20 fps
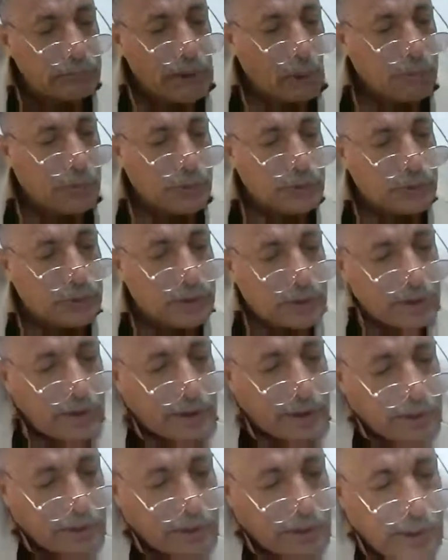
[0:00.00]
Upon such a
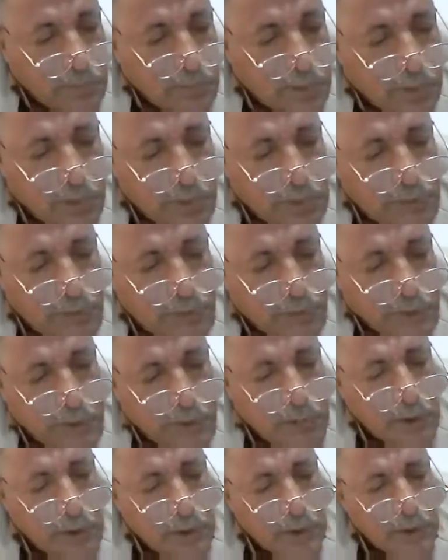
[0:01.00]
conceptual
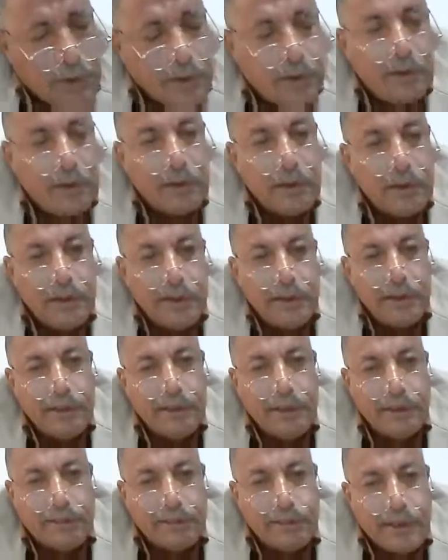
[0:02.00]
framework,
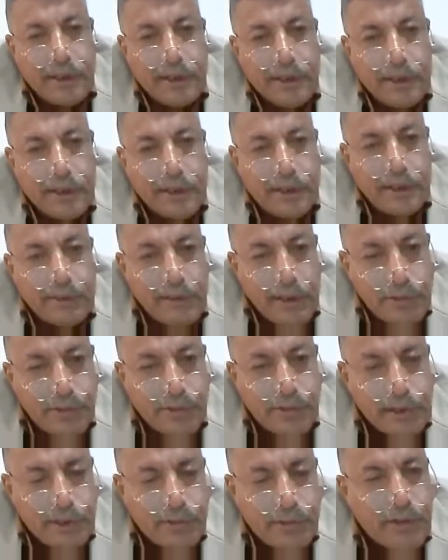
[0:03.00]
literary
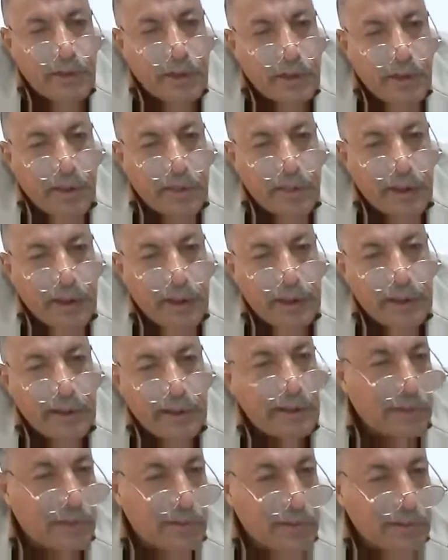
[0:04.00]
theory,
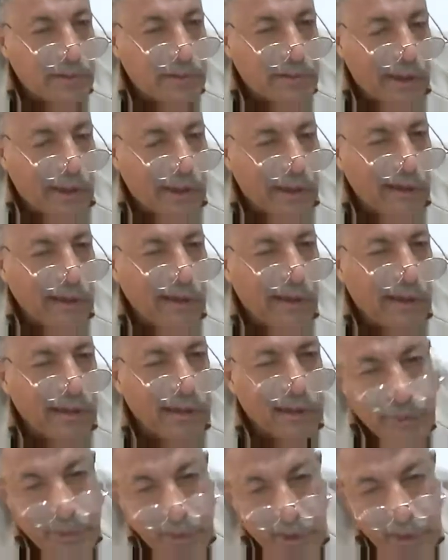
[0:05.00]
that is to say,
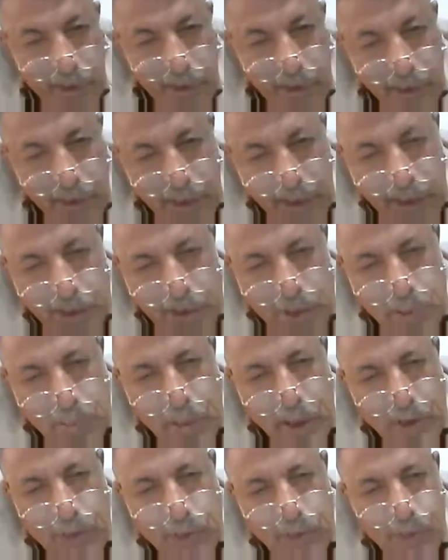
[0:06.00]
literary theory is
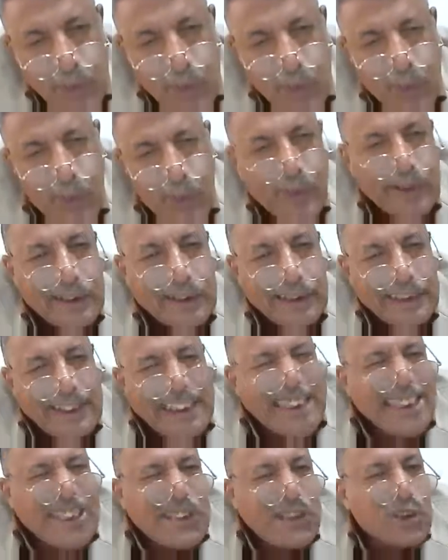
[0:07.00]
based on
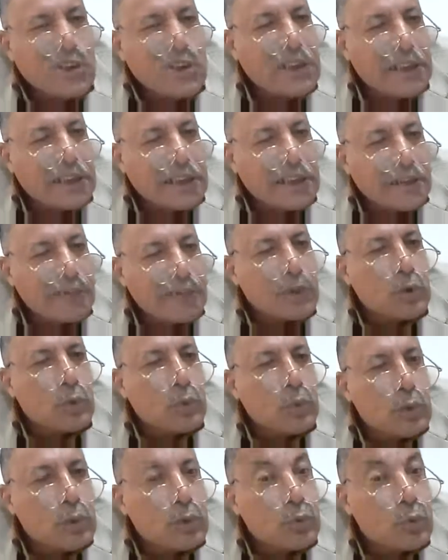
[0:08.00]
each
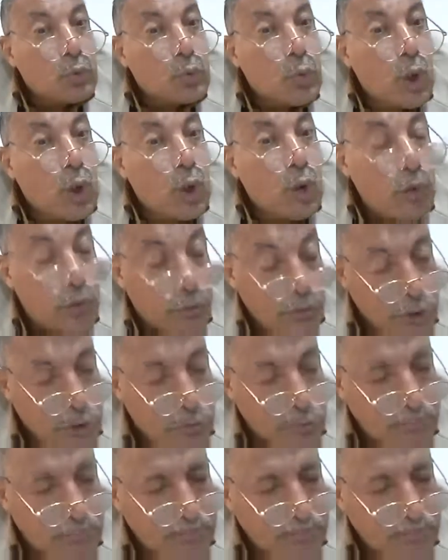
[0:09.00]
individual's worldview.